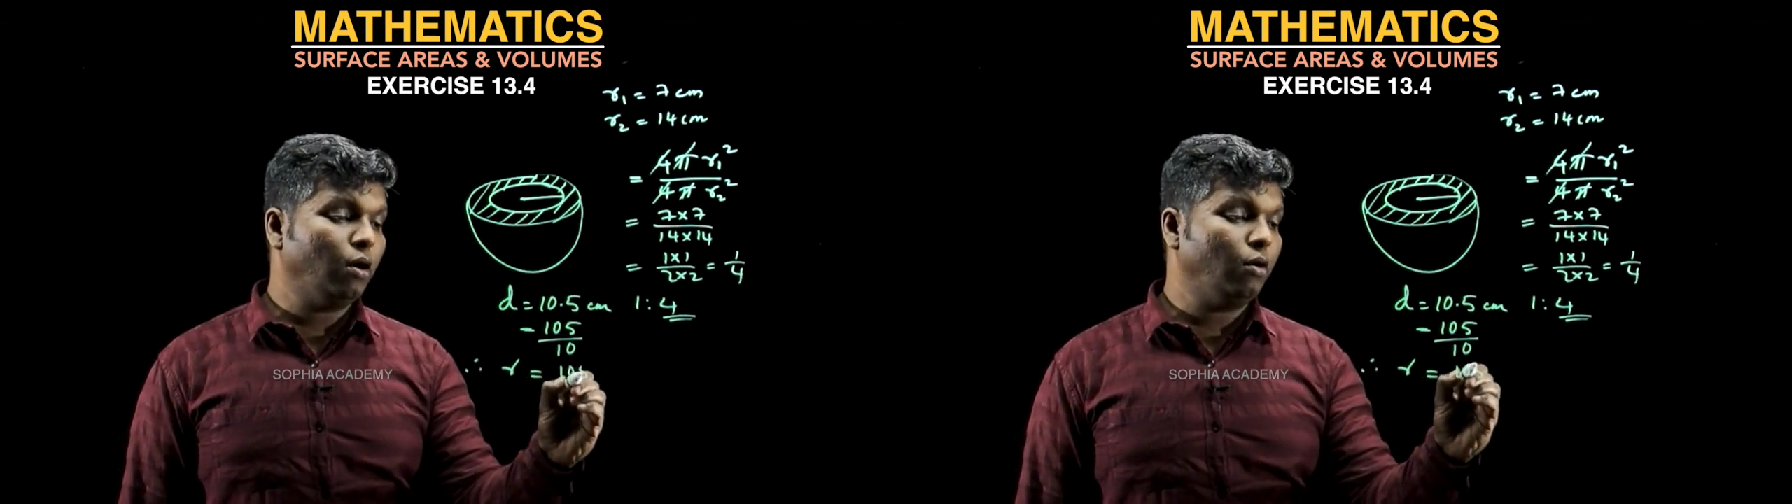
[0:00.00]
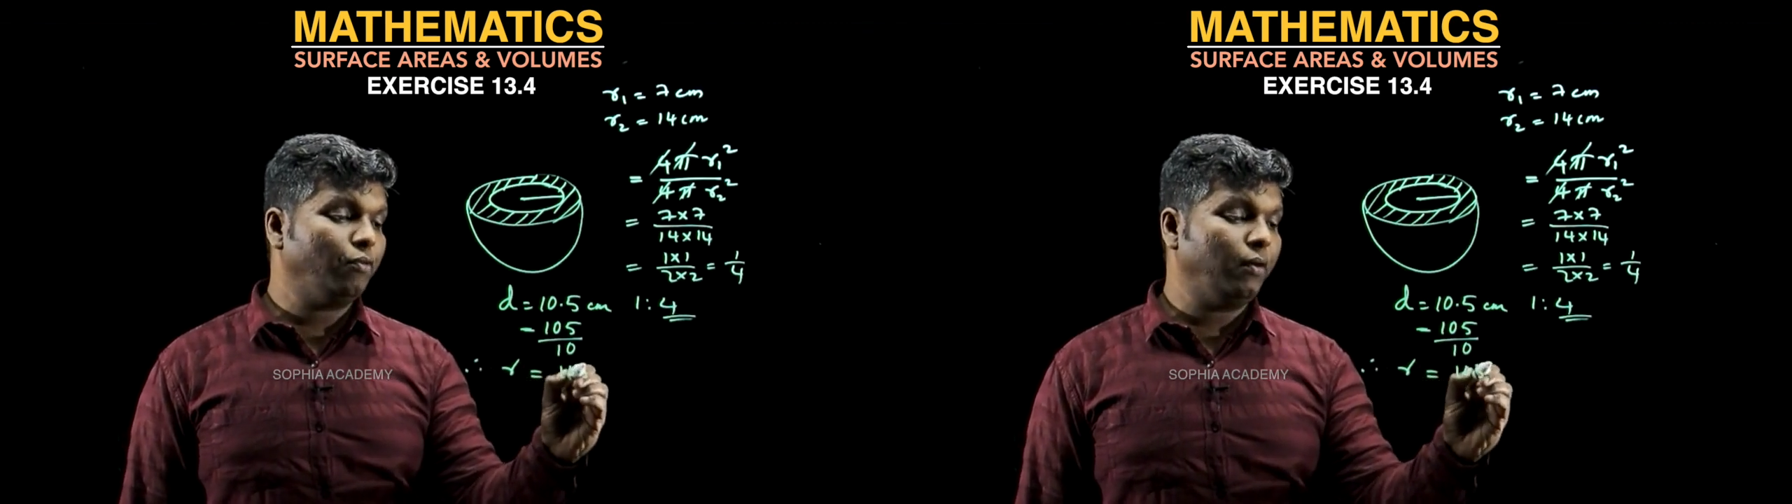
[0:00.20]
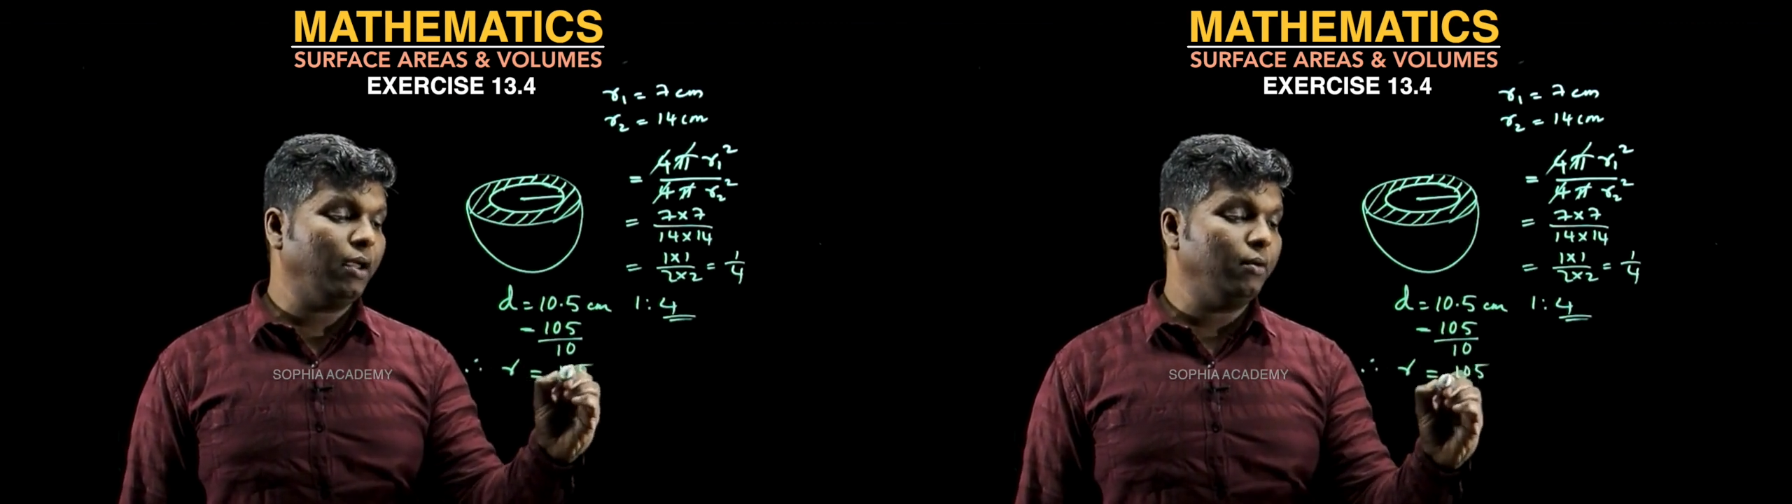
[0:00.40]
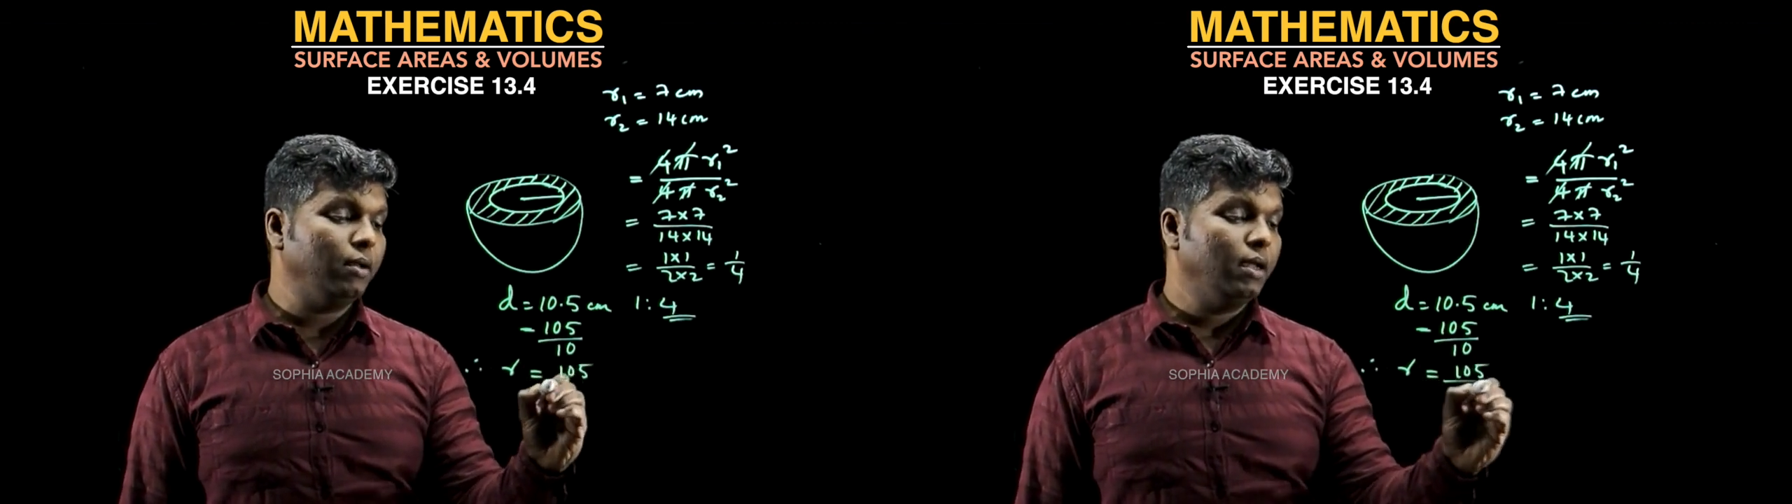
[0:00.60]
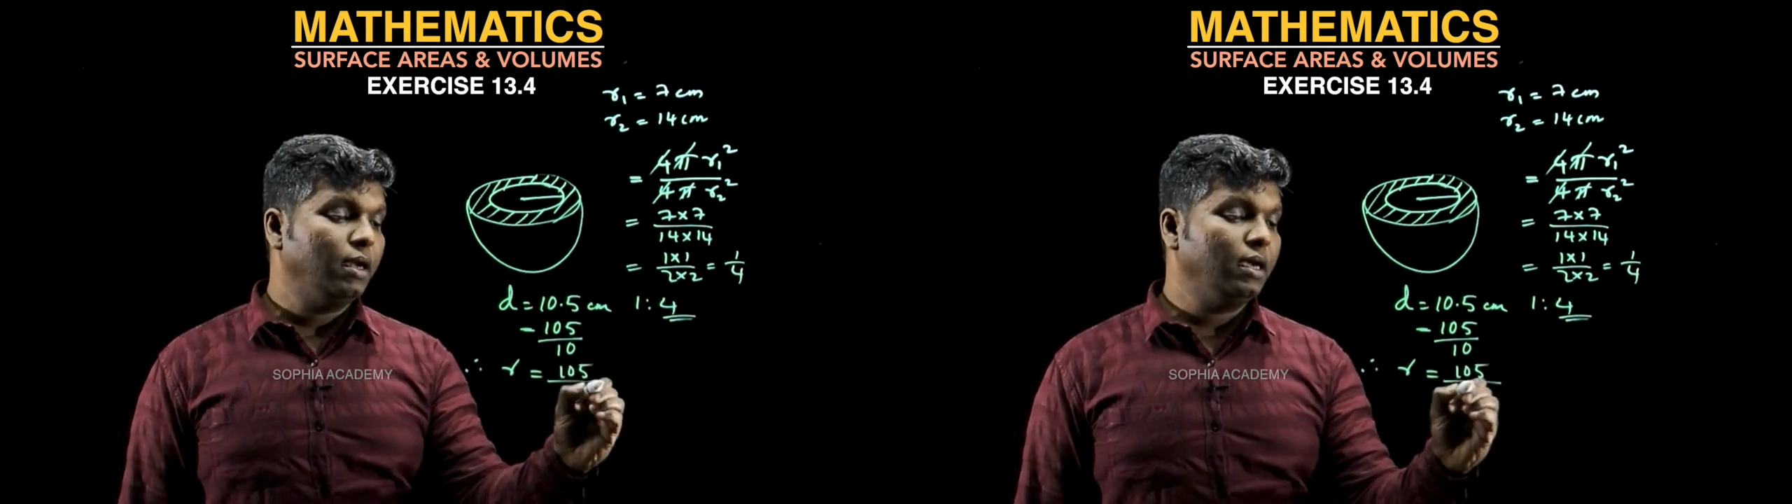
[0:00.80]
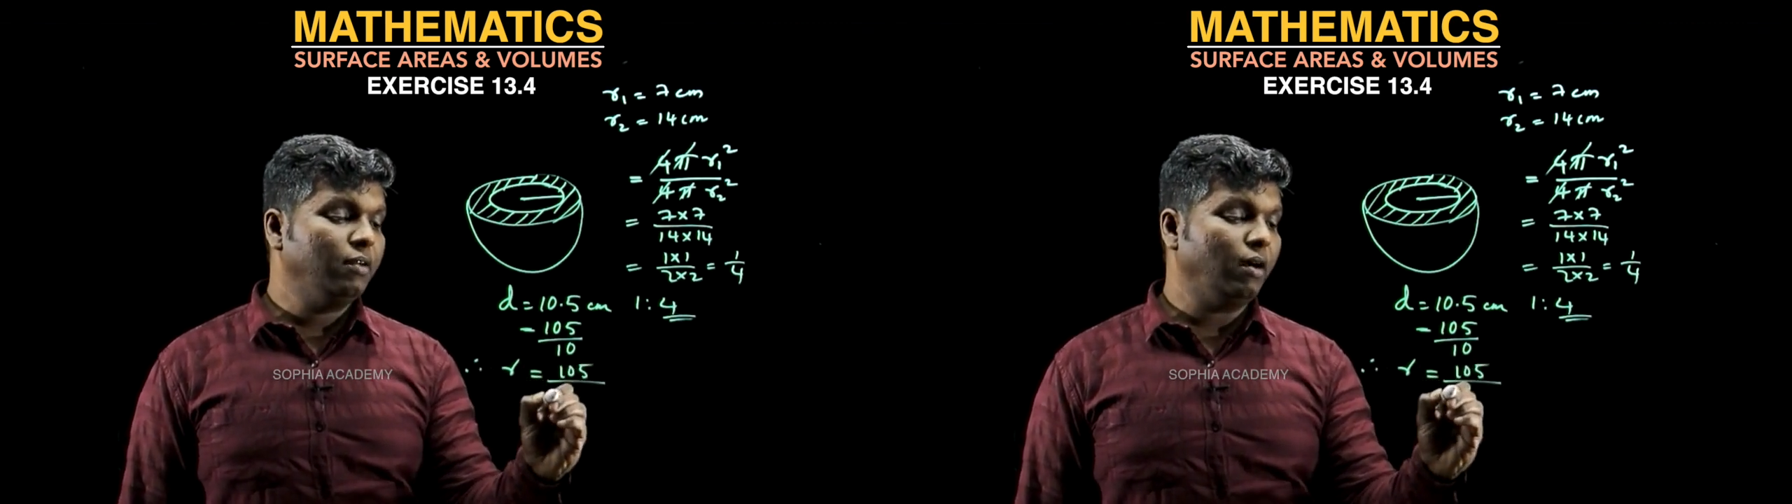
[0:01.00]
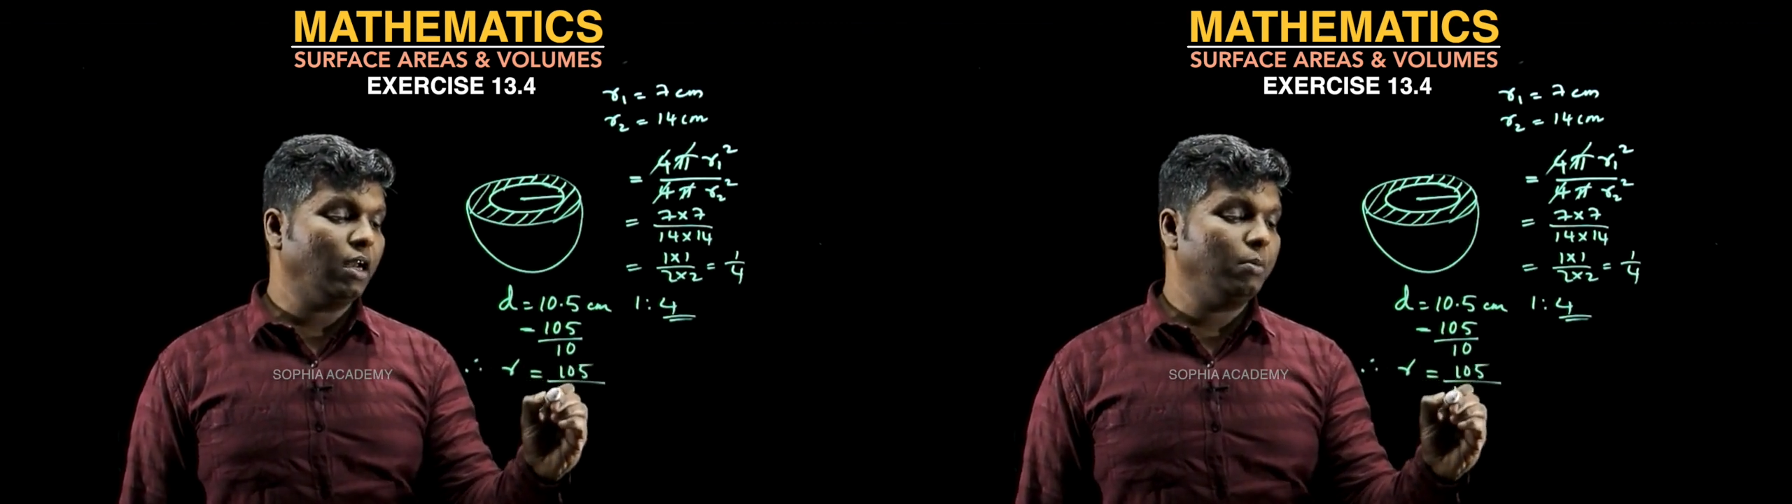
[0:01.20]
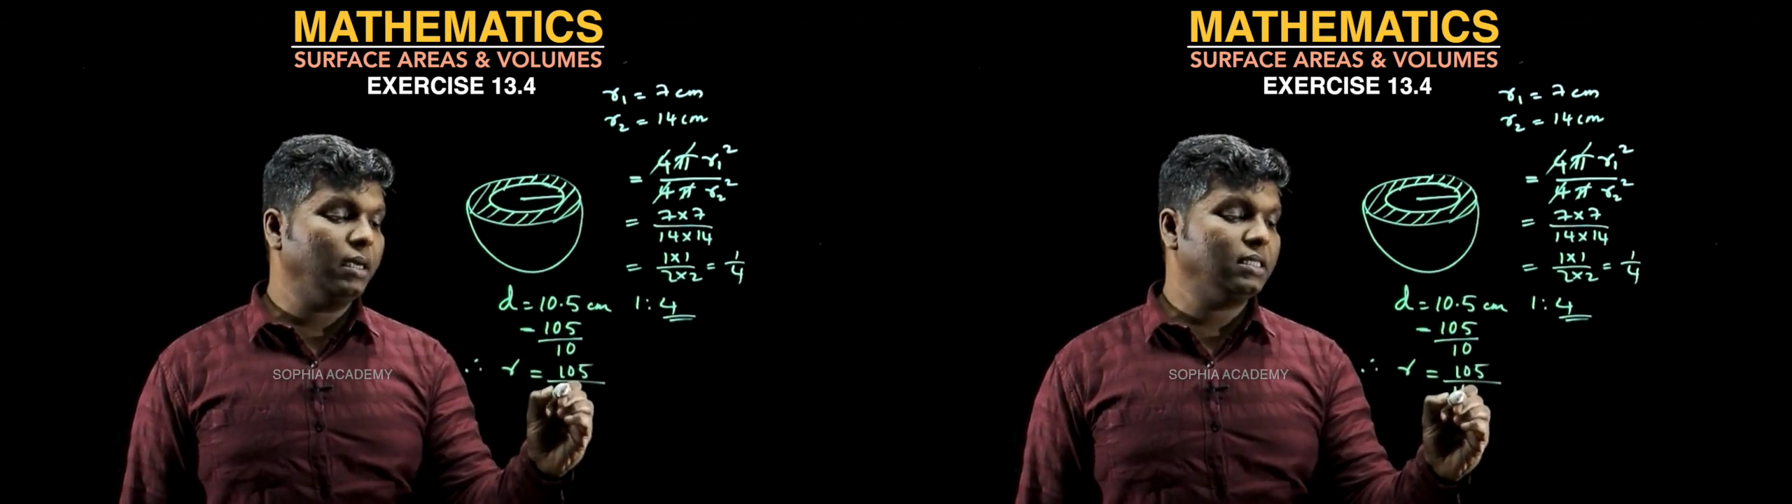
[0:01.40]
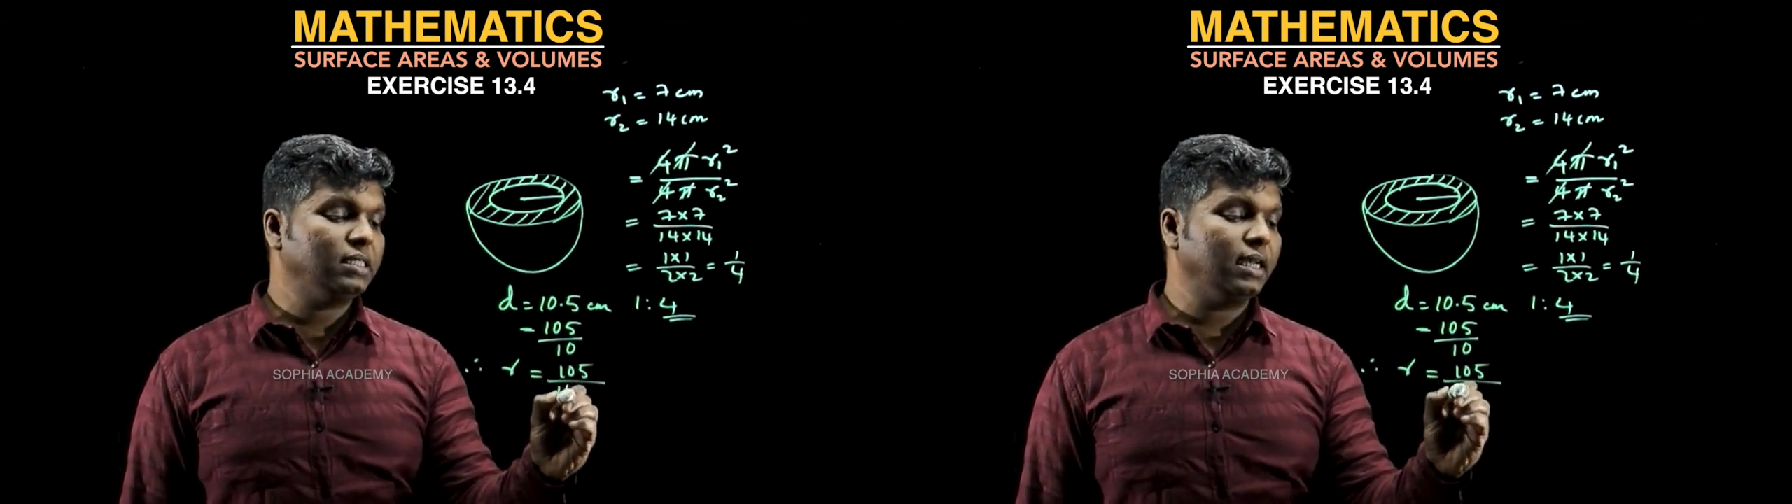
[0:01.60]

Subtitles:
105 divided by